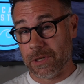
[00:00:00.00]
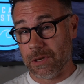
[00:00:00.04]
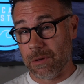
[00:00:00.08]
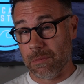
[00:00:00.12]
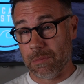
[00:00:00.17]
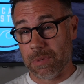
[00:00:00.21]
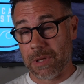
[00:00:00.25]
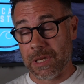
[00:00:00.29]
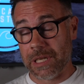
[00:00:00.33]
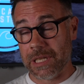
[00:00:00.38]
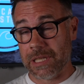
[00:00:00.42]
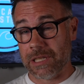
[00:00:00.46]

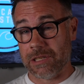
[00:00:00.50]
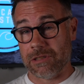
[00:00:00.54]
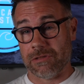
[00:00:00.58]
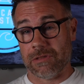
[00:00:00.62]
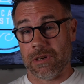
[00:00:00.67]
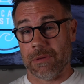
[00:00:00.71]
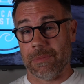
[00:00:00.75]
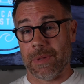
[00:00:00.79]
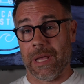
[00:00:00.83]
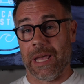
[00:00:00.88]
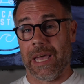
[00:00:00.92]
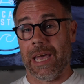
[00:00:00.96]
completely
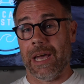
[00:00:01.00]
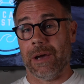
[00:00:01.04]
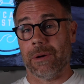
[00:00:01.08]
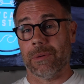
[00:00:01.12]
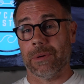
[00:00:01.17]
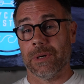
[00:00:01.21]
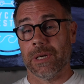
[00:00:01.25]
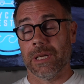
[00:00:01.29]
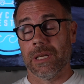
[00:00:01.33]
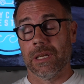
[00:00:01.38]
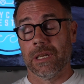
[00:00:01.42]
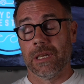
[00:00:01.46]
stripped that
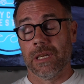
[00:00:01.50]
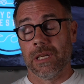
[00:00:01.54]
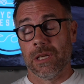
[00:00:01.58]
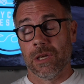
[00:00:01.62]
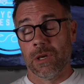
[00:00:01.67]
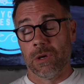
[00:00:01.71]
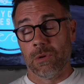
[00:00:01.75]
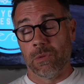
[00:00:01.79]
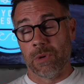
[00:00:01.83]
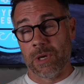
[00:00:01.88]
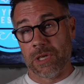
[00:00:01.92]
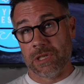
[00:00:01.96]
out,
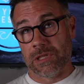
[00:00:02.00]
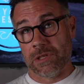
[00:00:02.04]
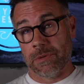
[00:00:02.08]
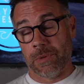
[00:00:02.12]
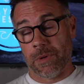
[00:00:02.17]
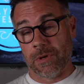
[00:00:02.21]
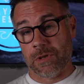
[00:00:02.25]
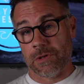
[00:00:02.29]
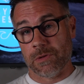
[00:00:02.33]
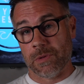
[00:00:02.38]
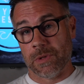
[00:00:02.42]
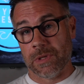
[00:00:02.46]
which to be
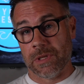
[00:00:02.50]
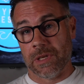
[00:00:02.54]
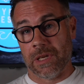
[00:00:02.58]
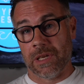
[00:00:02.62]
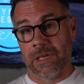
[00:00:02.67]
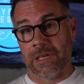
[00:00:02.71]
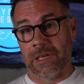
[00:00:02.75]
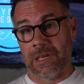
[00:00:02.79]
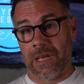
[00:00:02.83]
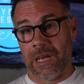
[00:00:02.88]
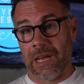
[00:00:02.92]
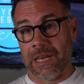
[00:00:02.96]
honest with
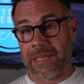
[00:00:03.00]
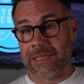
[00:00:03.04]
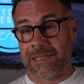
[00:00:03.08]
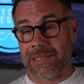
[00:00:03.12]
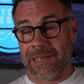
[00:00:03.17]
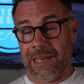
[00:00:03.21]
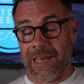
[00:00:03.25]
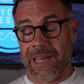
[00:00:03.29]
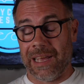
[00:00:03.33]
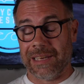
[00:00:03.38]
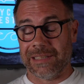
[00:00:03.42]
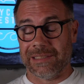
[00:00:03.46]
you, I
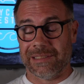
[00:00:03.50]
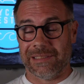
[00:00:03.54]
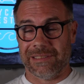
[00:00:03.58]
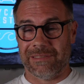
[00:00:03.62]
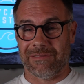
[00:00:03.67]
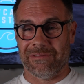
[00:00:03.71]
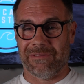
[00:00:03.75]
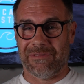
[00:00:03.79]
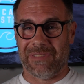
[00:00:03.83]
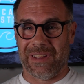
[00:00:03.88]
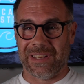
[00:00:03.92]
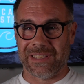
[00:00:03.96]
had
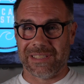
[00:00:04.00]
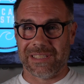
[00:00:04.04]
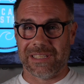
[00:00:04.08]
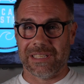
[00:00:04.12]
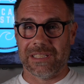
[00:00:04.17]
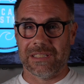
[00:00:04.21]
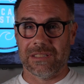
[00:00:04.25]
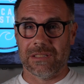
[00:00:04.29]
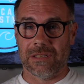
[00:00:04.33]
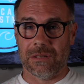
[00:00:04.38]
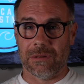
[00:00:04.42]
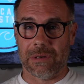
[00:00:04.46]

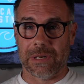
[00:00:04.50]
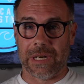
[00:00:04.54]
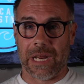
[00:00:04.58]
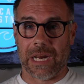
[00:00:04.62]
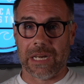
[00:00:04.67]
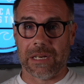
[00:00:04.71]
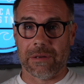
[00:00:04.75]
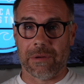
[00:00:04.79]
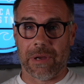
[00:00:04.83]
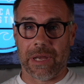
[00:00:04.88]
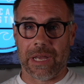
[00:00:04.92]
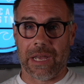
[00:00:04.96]
fancied doing
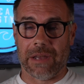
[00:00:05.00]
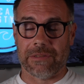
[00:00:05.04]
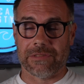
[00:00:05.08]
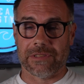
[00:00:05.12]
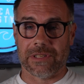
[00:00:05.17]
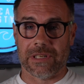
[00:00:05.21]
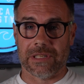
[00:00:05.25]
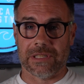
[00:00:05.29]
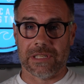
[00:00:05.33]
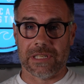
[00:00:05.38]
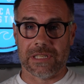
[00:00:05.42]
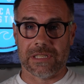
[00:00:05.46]
anyway
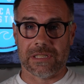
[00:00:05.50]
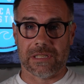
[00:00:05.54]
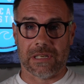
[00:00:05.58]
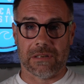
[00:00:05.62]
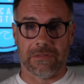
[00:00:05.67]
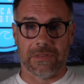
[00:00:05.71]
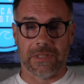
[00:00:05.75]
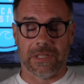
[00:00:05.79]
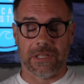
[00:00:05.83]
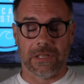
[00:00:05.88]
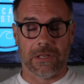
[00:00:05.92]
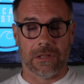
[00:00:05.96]
after I
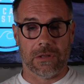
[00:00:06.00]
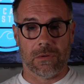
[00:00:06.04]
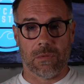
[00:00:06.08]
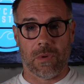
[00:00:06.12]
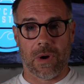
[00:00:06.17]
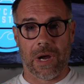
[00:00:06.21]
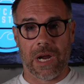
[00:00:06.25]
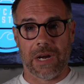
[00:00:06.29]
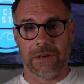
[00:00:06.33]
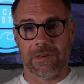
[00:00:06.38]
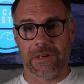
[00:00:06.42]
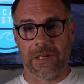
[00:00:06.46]
discovered the other
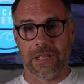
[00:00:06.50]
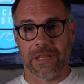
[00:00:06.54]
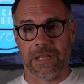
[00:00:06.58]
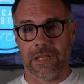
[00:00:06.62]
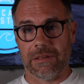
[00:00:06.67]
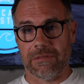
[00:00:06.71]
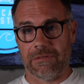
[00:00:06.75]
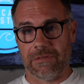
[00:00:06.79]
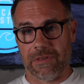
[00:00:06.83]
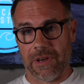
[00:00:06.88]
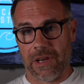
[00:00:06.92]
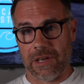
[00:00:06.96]
wiring in
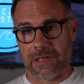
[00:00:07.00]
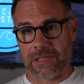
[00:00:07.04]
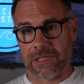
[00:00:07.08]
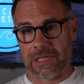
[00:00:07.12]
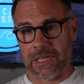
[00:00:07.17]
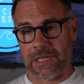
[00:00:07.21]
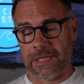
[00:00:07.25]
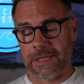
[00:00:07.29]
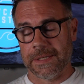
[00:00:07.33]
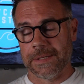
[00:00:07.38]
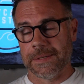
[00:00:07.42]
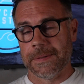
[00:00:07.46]
the
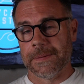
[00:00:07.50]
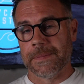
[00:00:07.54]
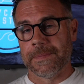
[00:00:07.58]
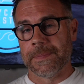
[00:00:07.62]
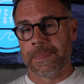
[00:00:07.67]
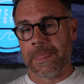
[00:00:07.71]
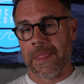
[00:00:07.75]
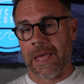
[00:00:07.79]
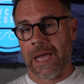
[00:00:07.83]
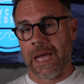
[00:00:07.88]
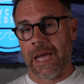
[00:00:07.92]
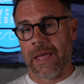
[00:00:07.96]
inverter.
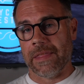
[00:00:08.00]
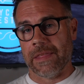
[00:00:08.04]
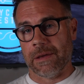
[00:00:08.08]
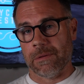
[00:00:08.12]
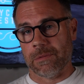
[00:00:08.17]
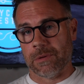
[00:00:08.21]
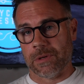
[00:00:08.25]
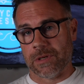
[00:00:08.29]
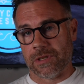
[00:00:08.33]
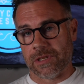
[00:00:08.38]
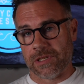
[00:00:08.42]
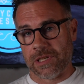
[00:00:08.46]
That
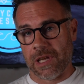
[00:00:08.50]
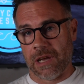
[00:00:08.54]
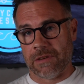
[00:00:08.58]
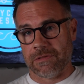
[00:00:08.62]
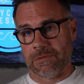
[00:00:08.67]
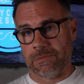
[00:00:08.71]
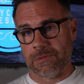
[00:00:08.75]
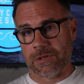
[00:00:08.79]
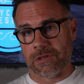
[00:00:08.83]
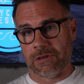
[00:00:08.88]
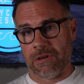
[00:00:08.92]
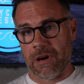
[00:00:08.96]
I'm going to start
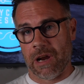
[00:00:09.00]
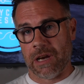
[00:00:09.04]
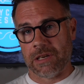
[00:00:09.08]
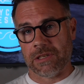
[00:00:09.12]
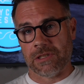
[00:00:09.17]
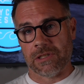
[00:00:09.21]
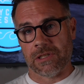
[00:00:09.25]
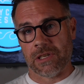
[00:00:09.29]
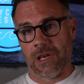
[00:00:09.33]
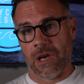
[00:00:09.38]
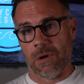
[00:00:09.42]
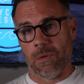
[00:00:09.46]
from
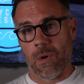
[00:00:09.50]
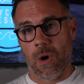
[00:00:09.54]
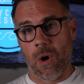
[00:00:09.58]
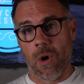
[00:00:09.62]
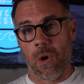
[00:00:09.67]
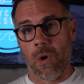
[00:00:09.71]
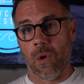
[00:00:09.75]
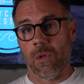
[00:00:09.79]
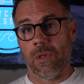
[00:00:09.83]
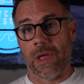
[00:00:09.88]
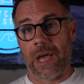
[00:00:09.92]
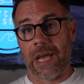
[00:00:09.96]
scratch, so
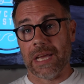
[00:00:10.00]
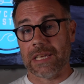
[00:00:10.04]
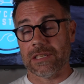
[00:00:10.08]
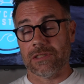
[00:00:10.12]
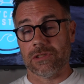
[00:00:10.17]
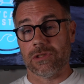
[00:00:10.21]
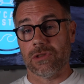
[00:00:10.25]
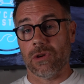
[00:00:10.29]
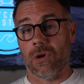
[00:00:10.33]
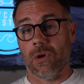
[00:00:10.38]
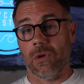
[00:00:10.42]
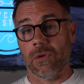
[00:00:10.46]
all that has
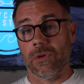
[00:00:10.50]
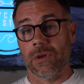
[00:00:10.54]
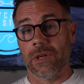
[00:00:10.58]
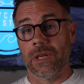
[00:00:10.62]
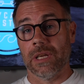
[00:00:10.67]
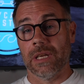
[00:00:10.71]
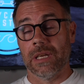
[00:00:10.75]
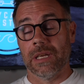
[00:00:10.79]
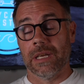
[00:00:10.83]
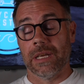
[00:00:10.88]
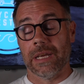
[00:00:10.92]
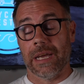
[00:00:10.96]
gone,
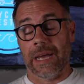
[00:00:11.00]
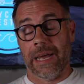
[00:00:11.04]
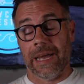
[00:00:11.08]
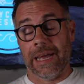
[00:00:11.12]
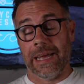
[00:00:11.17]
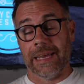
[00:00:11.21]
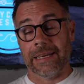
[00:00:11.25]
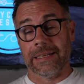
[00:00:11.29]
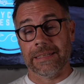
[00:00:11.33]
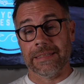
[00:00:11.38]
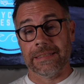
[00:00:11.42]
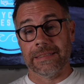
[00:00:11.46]

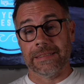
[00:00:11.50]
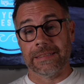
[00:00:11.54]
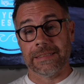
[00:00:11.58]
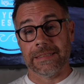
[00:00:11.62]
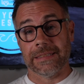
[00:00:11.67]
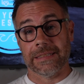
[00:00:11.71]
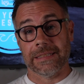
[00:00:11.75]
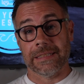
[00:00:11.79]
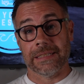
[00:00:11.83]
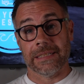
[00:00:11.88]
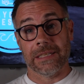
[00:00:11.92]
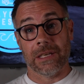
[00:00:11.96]
and
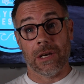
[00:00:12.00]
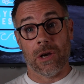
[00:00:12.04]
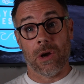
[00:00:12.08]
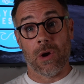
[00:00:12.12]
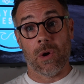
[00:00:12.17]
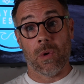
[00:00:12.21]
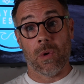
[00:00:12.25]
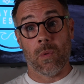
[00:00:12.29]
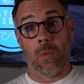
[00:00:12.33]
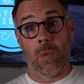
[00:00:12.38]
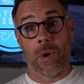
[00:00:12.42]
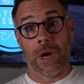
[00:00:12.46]

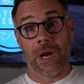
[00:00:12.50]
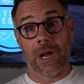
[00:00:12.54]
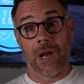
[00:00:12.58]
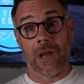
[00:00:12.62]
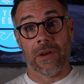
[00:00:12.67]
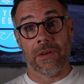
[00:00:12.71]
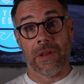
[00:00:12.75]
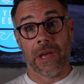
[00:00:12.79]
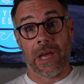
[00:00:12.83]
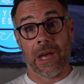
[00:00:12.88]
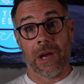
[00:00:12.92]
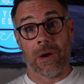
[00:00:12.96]
we are
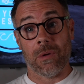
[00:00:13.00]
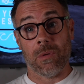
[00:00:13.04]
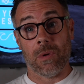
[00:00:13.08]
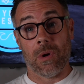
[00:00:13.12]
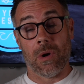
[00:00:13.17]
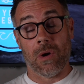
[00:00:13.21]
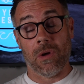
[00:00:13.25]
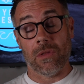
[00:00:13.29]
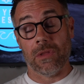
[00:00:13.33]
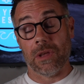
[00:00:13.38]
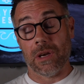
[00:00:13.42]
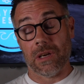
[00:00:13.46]
now on the